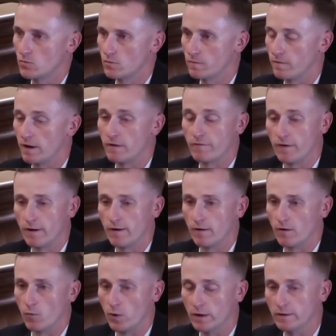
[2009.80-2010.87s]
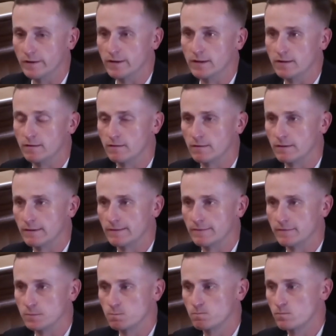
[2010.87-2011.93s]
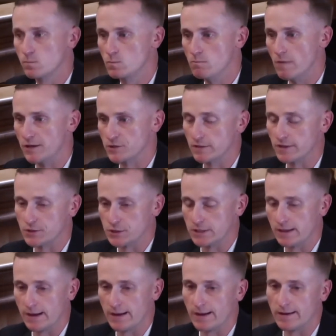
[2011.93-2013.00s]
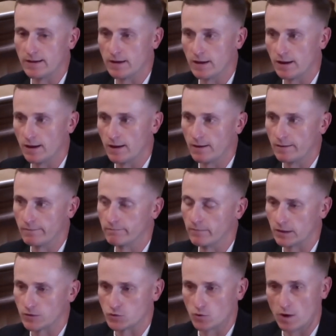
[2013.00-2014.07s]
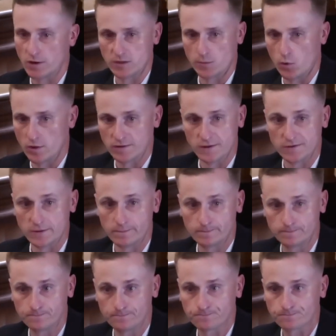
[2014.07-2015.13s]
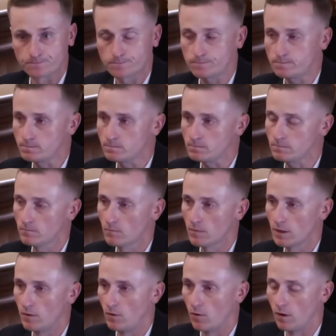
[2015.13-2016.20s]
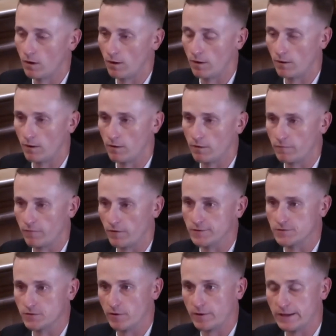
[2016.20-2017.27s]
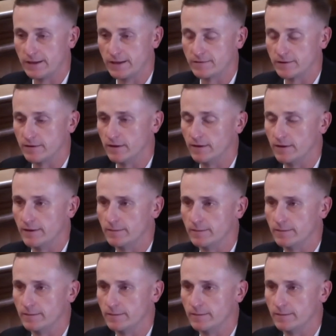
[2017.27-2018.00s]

firefighter Whitley mentioned that she had like a strong support system. You know, all the friends are on Canton, and